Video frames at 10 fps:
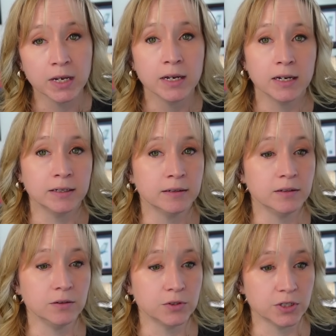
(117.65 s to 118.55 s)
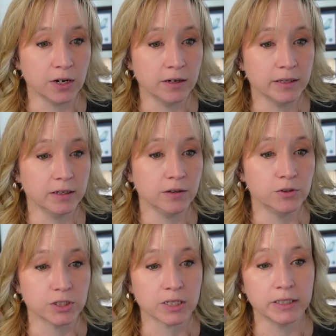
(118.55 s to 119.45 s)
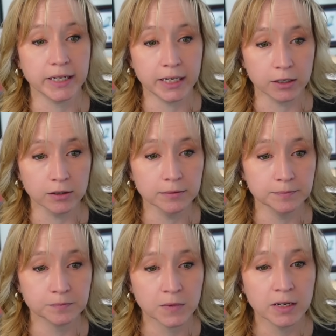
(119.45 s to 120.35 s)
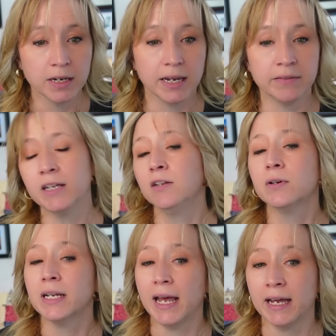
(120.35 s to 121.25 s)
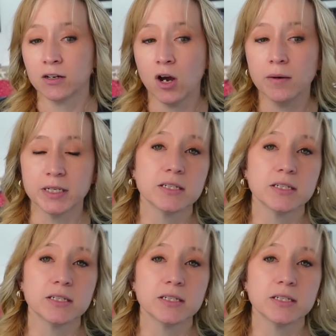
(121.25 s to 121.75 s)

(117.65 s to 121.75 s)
And you saw that you just click here, and then you can add comments.